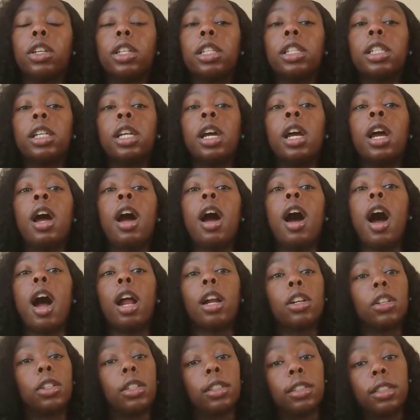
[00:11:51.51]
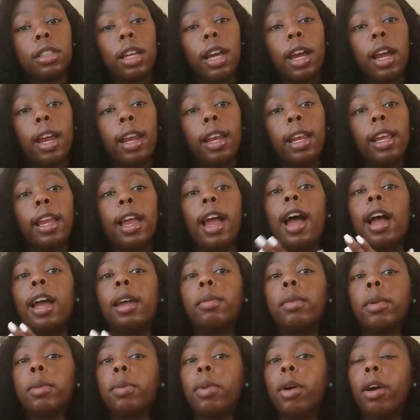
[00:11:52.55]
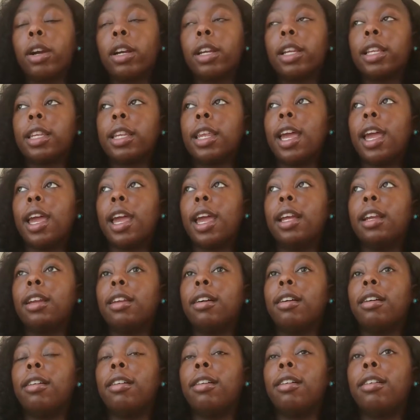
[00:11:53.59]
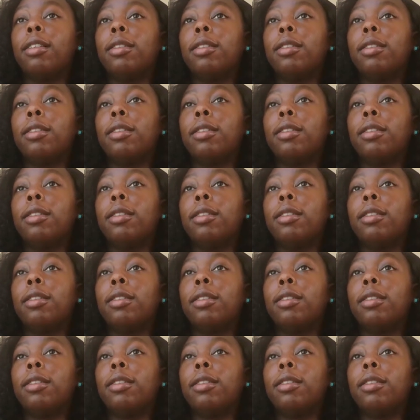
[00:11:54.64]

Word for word: Honor Society. I'm a part of that. Um,